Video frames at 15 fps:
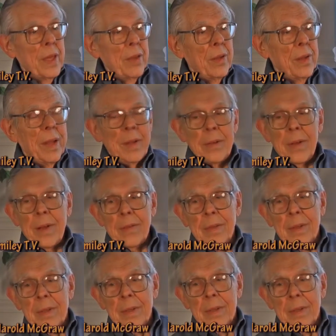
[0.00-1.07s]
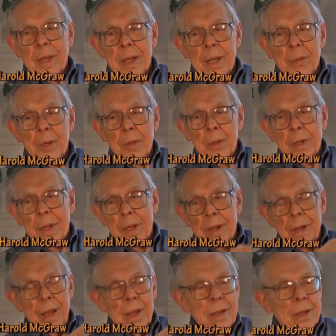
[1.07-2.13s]
You'd either have to take a boat and get
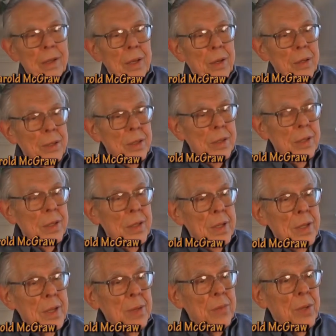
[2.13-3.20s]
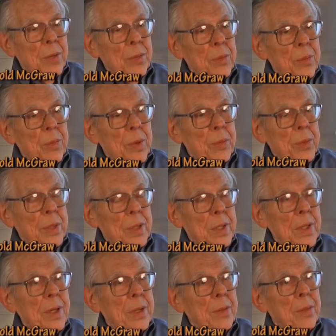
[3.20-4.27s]
it out in the ocean. But what we
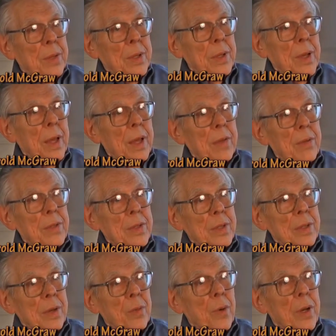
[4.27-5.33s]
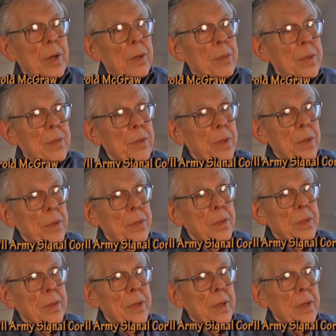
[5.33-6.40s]
did, they have water buffaloes
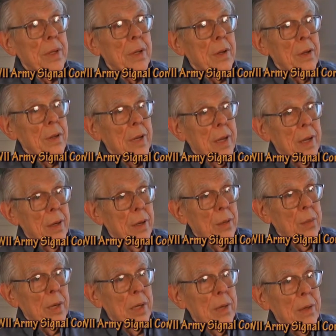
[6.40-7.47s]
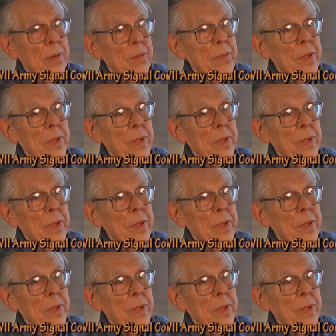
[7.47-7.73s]
over there called carabao.